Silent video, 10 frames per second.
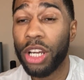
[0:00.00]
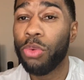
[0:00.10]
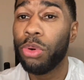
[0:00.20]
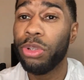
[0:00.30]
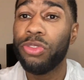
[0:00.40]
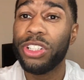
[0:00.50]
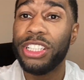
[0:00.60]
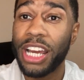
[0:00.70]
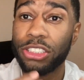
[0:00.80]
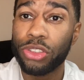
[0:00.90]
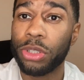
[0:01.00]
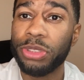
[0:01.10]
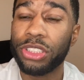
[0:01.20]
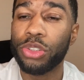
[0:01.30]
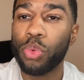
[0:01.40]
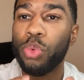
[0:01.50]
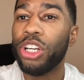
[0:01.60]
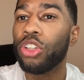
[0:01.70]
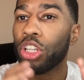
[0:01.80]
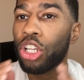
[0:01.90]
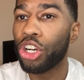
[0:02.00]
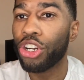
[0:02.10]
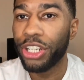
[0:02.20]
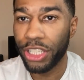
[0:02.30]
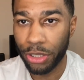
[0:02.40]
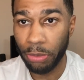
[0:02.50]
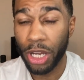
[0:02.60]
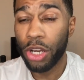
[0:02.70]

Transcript: When we read that scripture, we'll learn him.